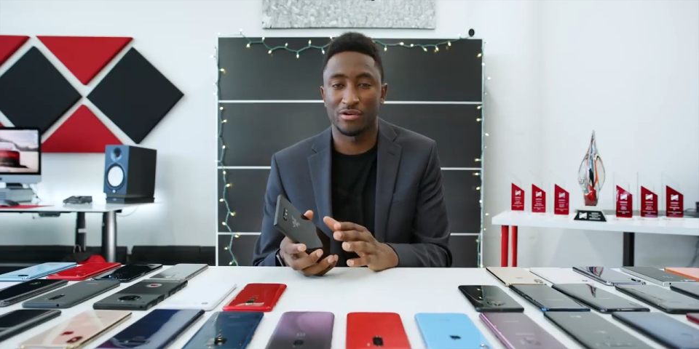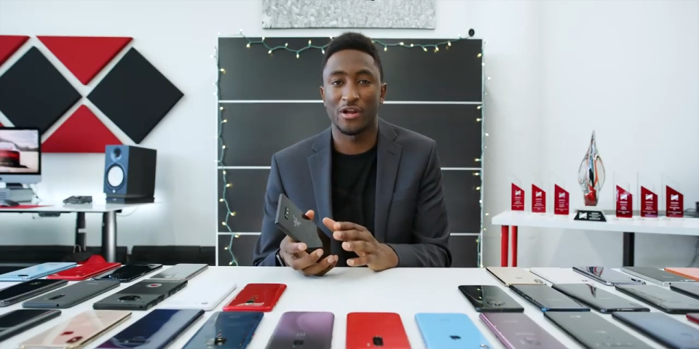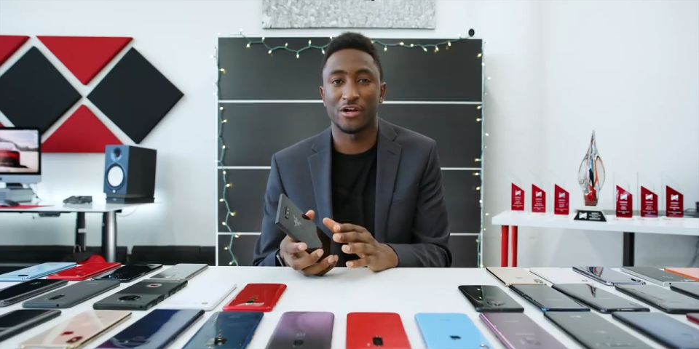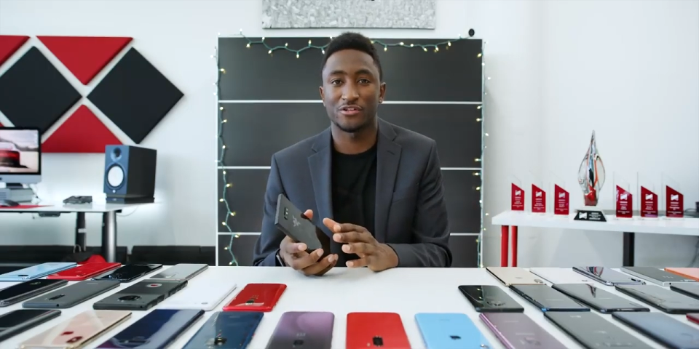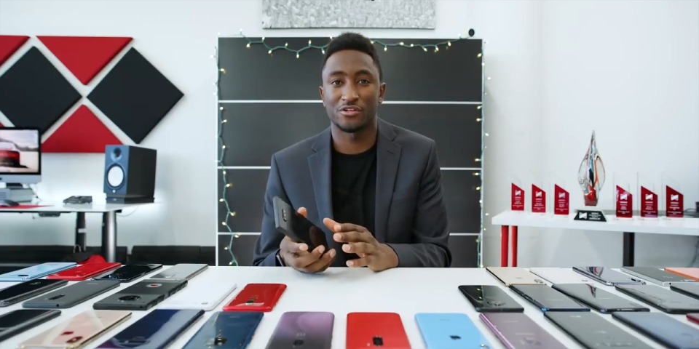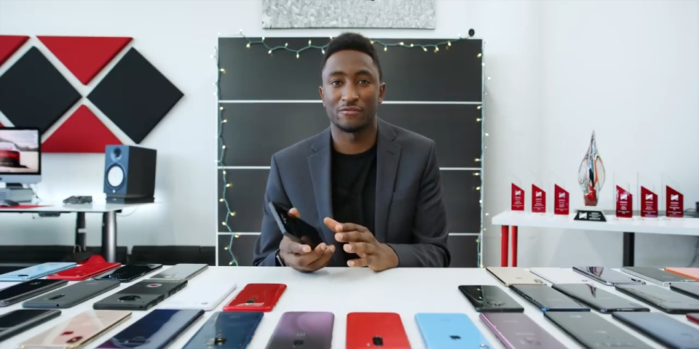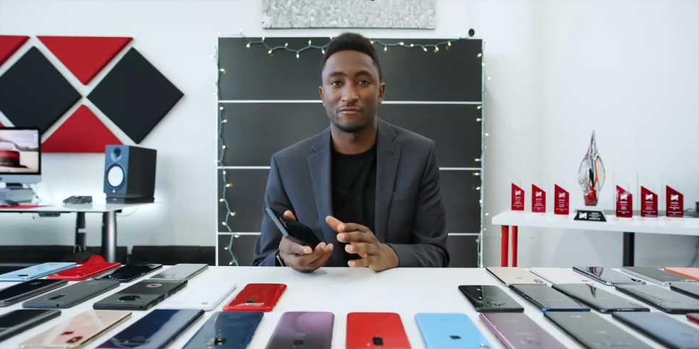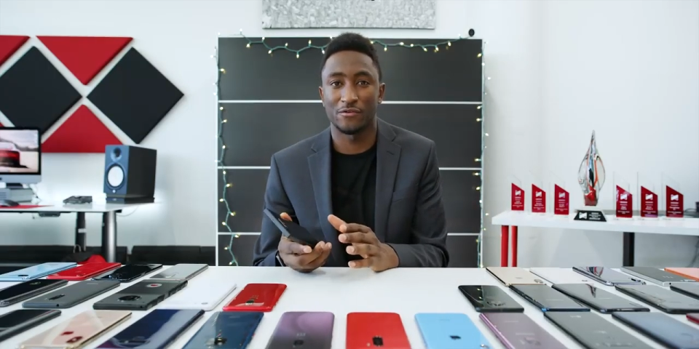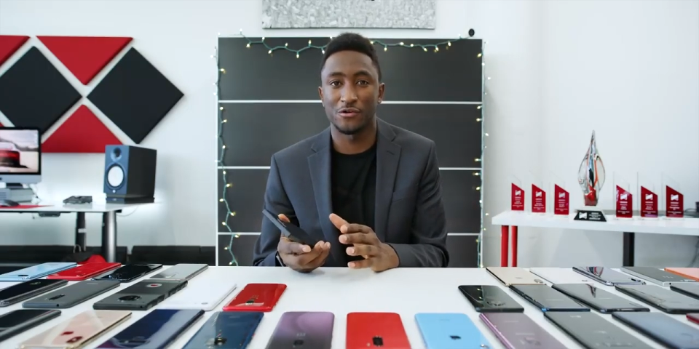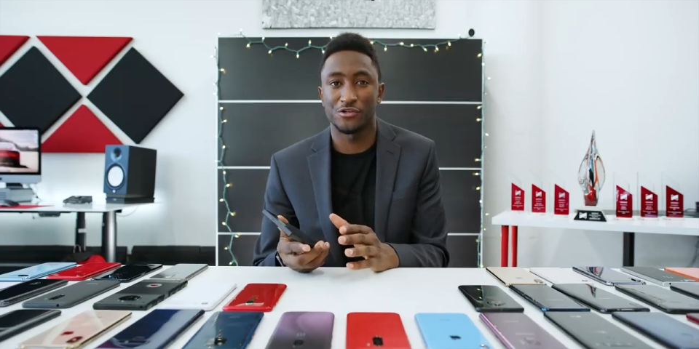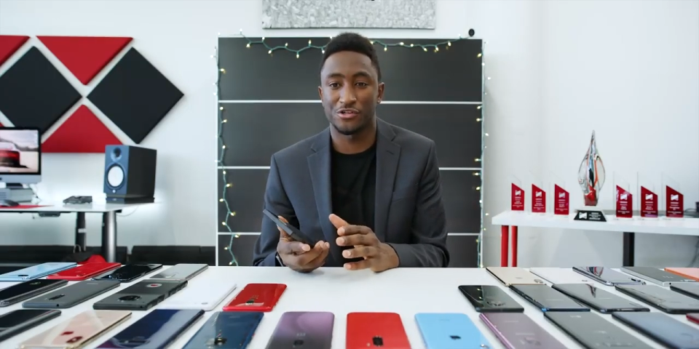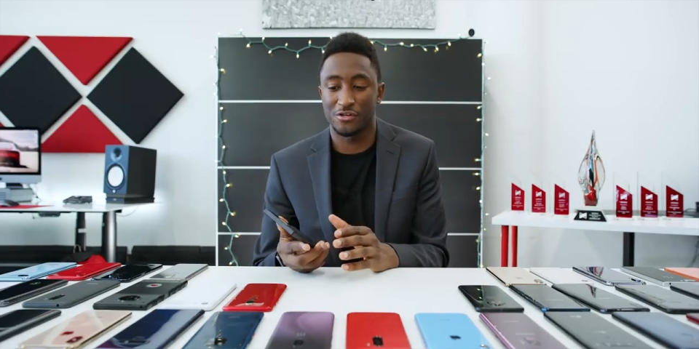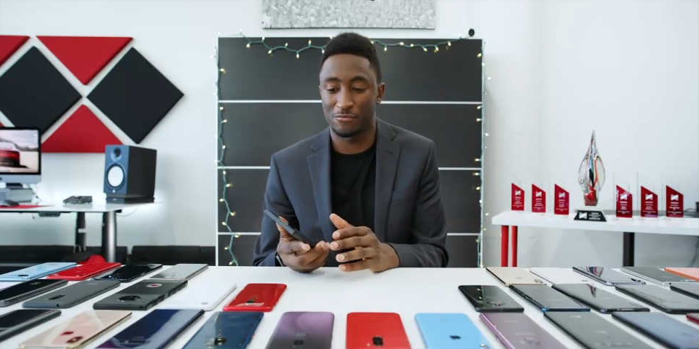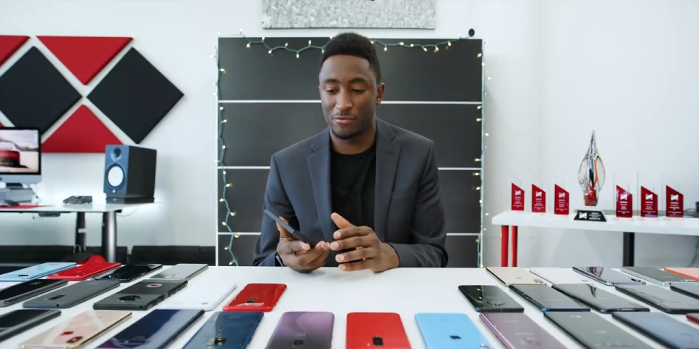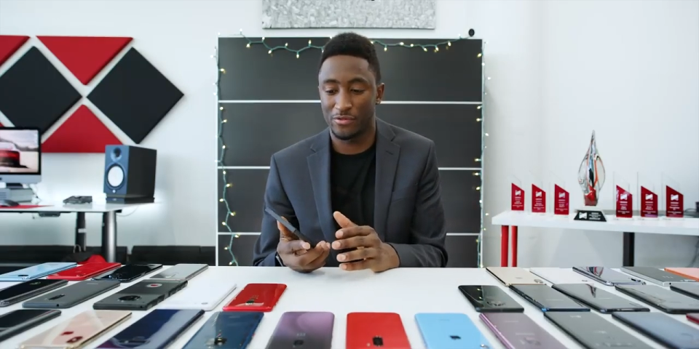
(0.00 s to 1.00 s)
production
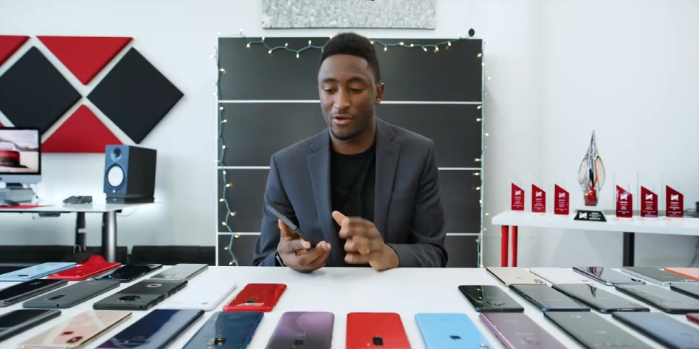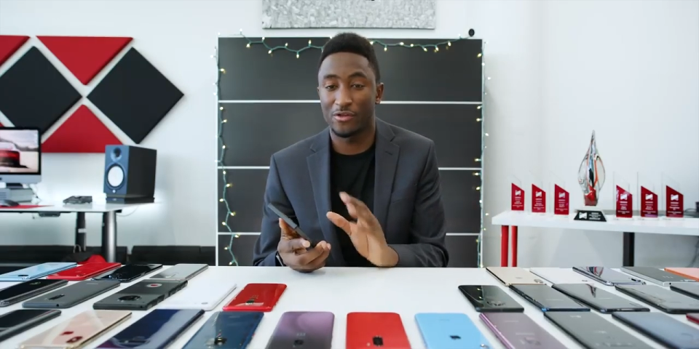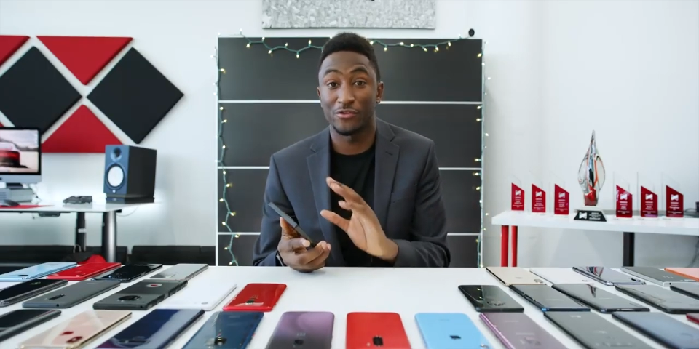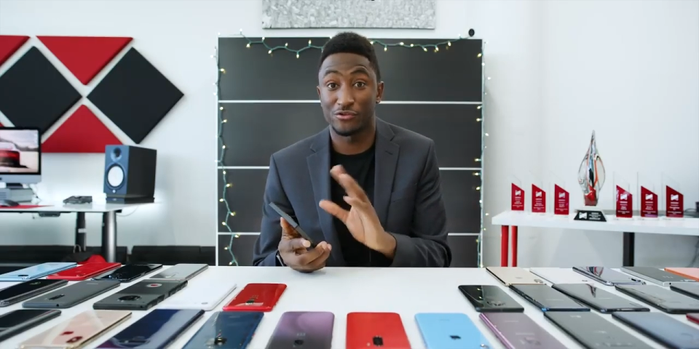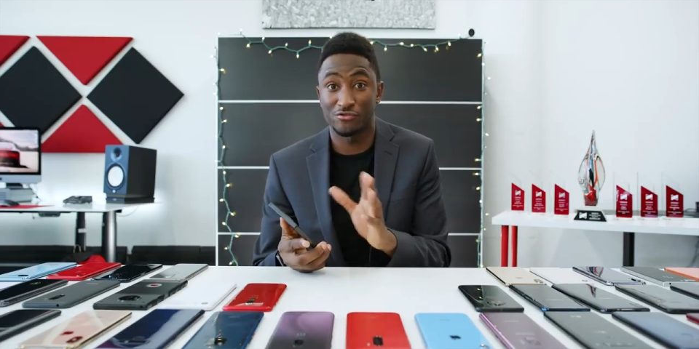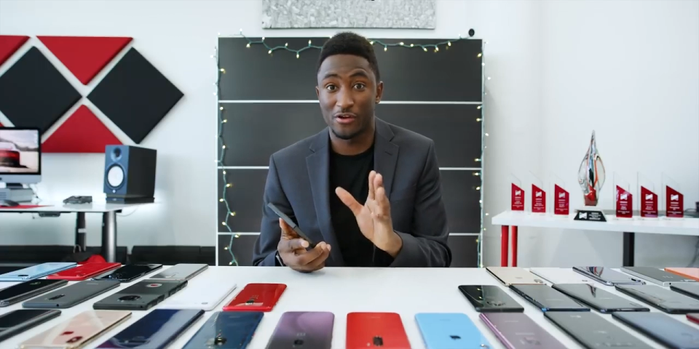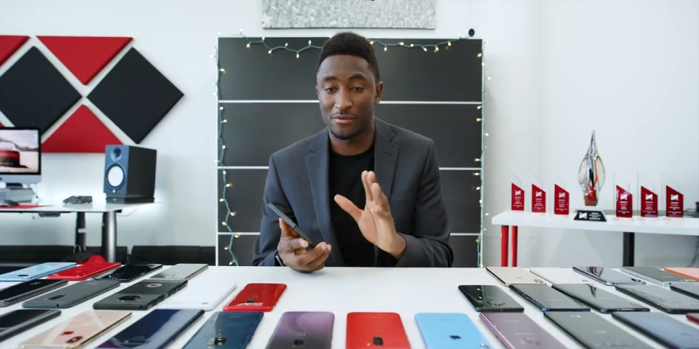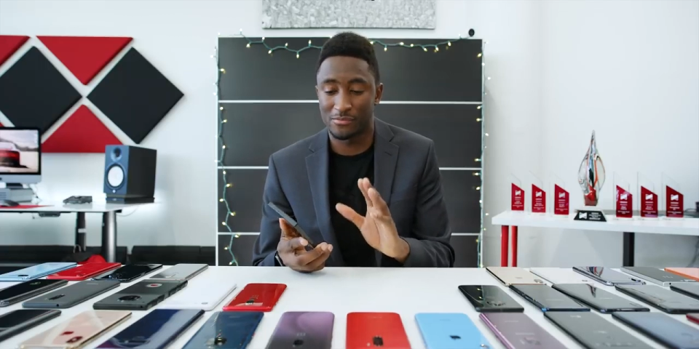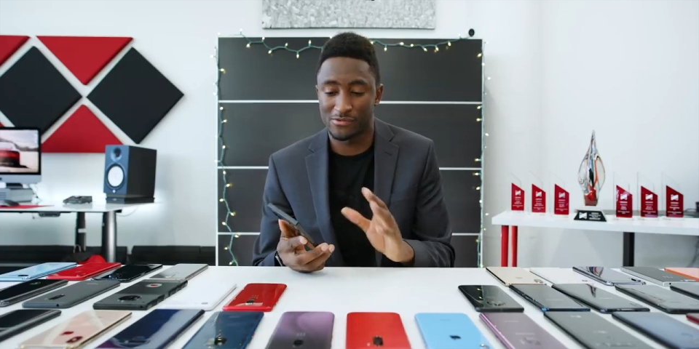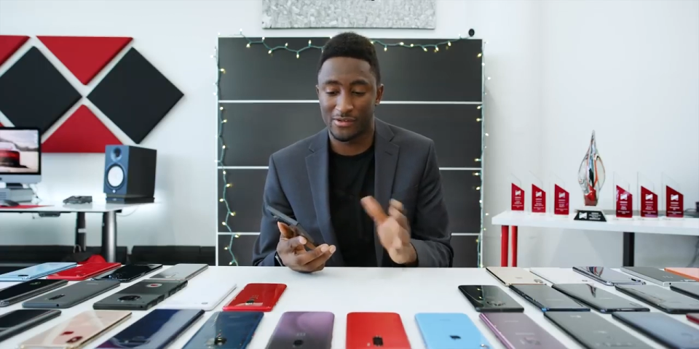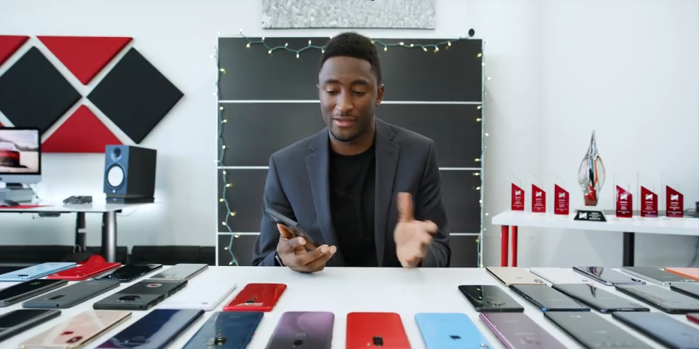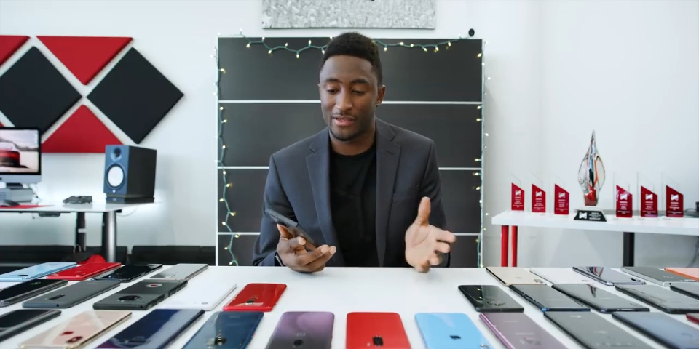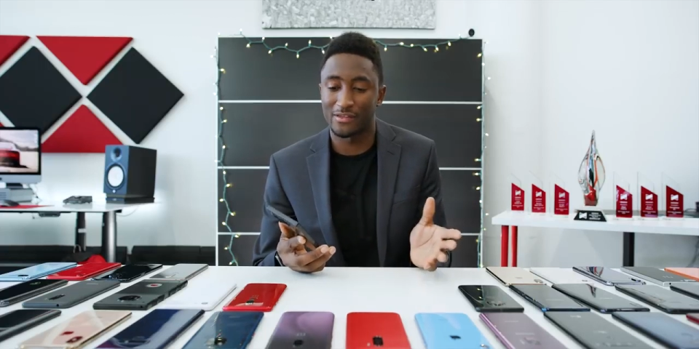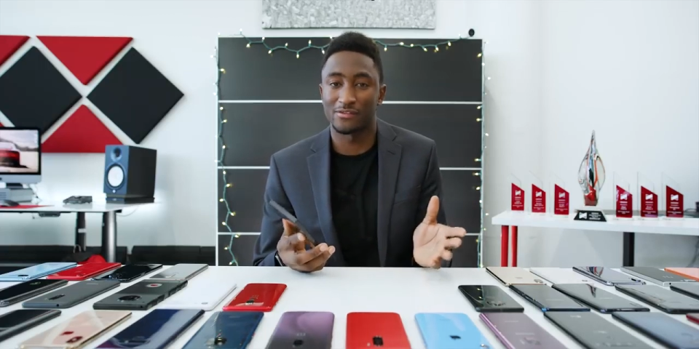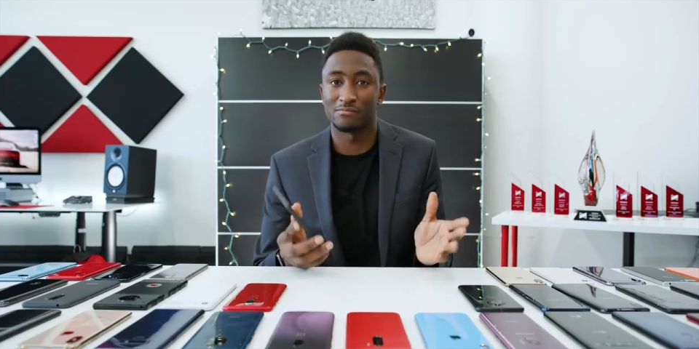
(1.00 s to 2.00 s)
version with all the trims.
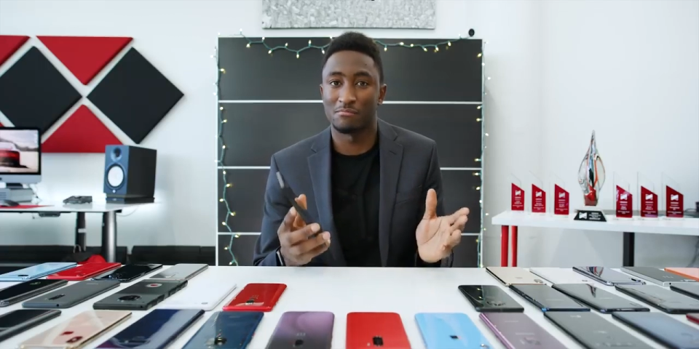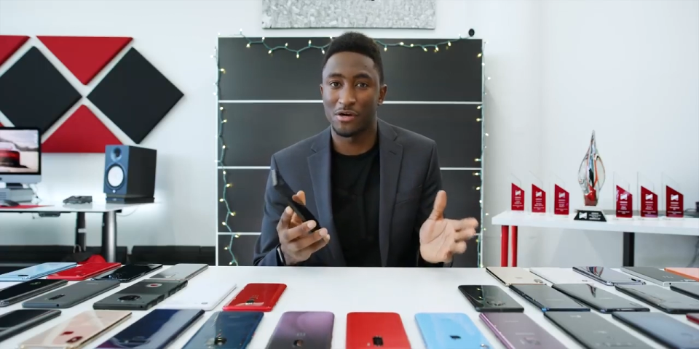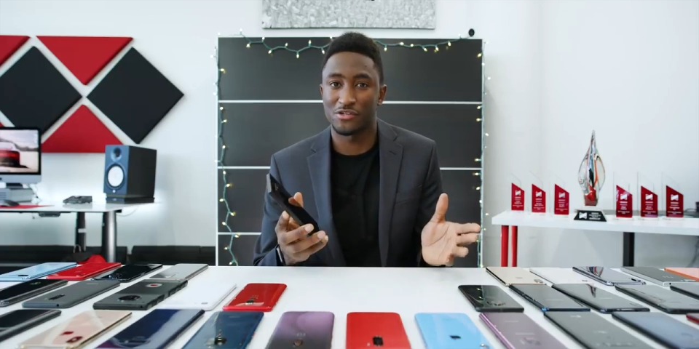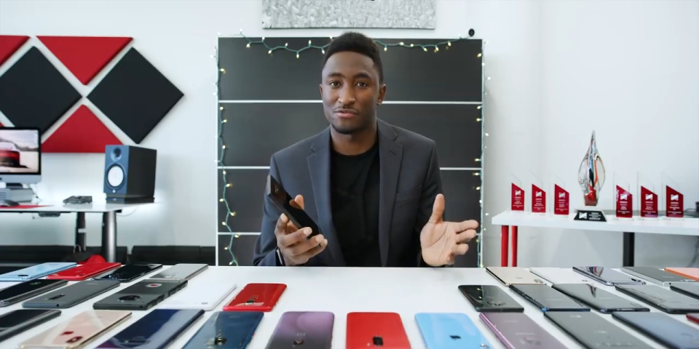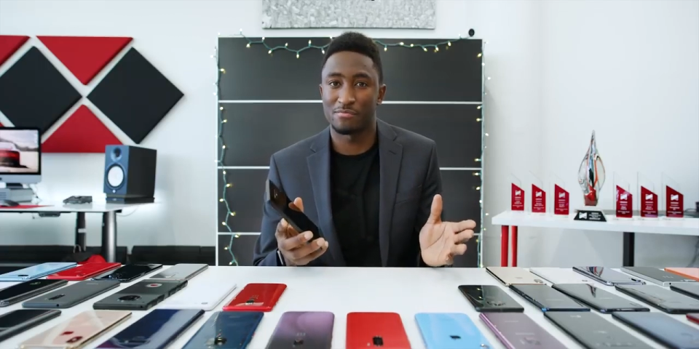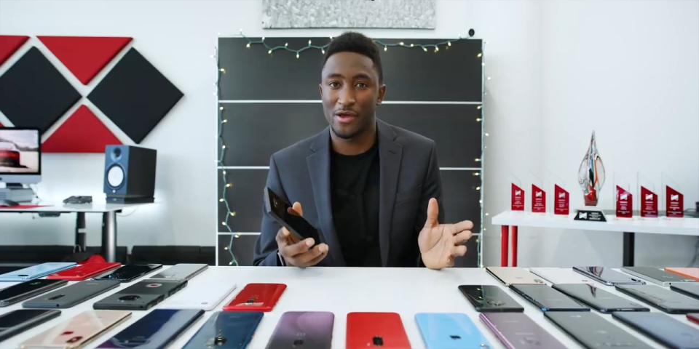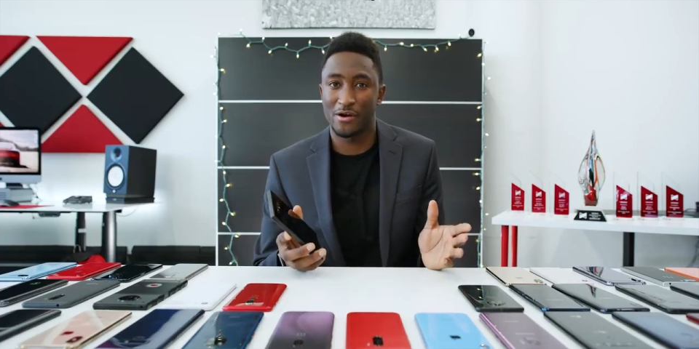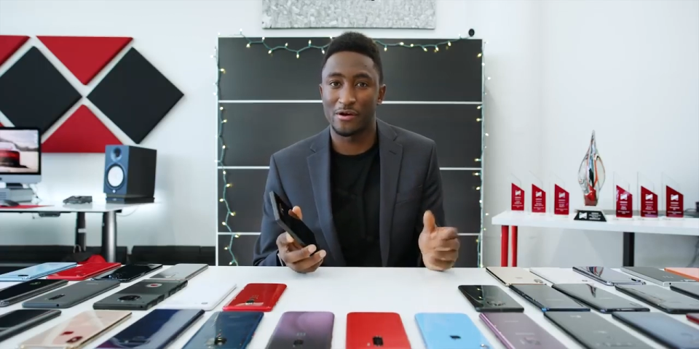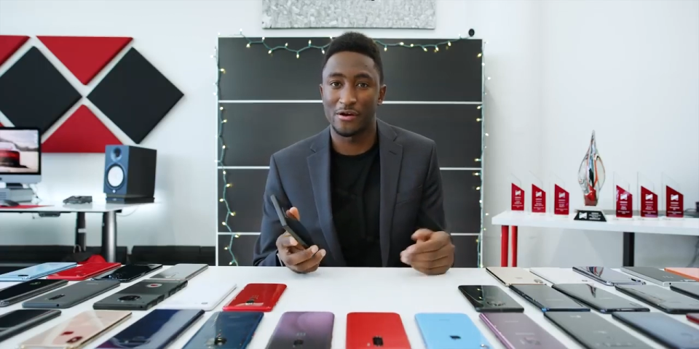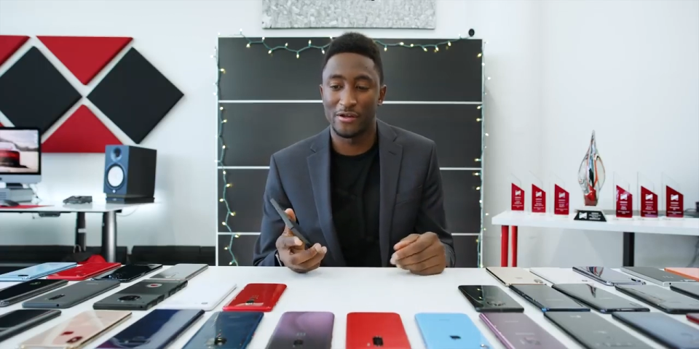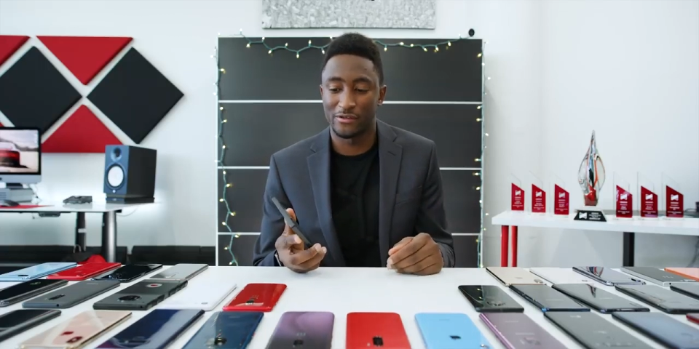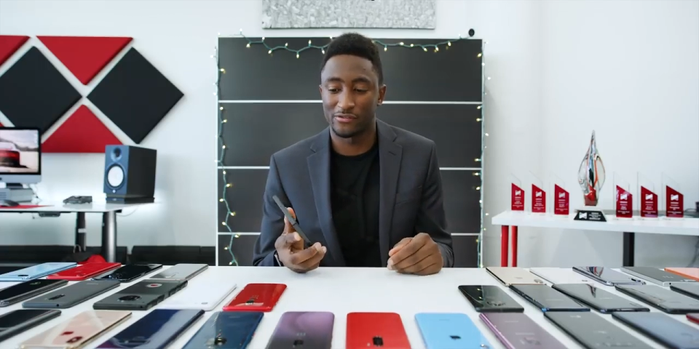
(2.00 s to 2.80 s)
Like, it's much better.